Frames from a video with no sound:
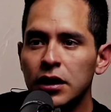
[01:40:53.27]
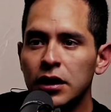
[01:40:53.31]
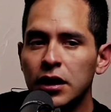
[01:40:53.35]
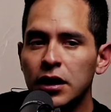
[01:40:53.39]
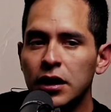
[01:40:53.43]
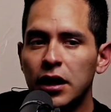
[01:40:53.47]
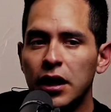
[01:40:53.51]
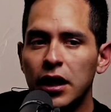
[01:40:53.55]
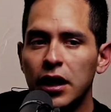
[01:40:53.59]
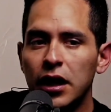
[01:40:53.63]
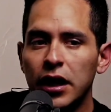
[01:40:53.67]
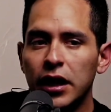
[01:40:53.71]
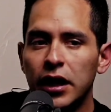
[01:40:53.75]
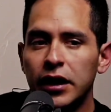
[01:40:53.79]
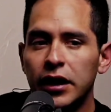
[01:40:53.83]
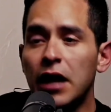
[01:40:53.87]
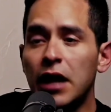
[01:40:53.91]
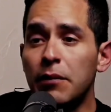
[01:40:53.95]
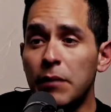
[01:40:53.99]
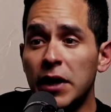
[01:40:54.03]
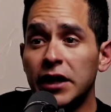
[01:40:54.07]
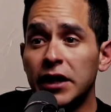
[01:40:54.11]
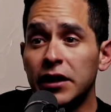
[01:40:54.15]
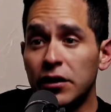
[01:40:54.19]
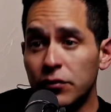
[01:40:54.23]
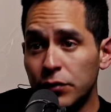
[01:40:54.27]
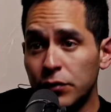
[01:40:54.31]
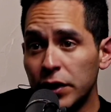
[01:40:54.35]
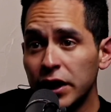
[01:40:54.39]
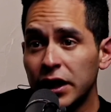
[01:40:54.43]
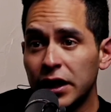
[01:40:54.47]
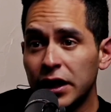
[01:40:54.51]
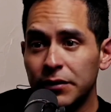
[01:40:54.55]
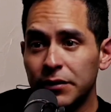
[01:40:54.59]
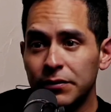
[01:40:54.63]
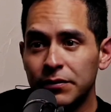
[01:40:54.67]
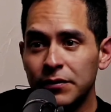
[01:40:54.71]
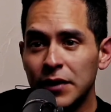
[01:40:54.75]
And I met
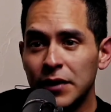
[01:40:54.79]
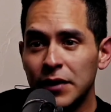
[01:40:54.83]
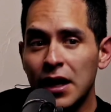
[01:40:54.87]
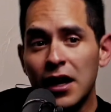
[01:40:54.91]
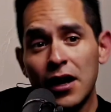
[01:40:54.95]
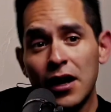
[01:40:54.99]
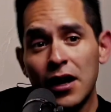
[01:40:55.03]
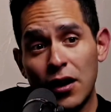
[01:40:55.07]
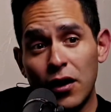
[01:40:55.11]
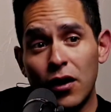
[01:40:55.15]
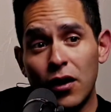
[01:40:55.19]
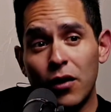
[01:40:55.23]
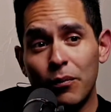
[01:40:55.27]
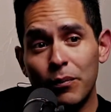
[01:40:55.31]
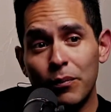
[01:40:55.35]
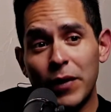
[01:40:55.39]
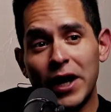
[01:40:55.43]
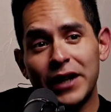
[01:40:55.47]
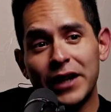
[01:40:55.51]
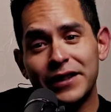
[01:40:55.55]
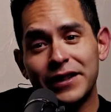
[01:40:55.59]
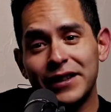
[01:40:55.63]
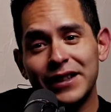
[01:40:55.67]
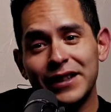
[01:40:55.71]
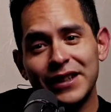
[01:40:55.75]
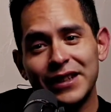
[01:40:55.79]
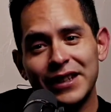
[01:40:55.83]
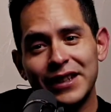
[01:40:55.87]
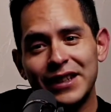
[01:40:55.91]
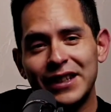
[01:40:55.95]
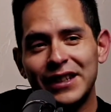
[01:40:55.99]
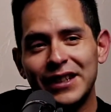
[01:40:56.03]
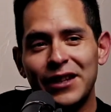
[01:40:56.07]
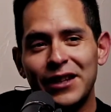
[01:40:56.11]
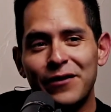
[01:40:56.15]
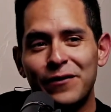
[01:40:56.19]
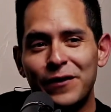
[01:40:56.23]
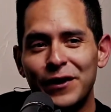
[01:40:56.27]
Enrique. But
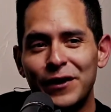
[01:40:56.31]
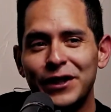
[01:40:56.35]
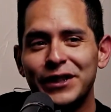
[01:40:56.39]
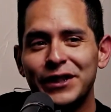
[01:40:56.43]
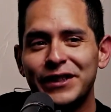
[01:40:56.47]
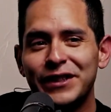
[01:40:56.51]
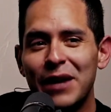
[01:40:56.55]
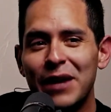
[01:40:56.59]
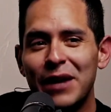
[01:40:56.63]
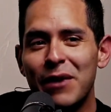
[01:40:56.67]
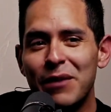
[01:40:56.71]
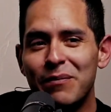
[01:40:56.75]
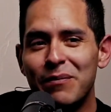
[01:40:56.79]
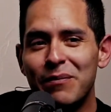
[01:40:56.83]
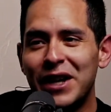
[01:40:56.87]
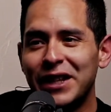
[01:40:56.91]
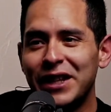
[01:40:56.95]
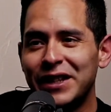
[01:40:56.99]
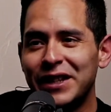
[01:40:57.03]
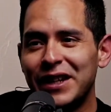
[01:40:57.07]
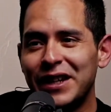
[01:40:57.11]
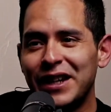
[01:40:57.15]
the first time I met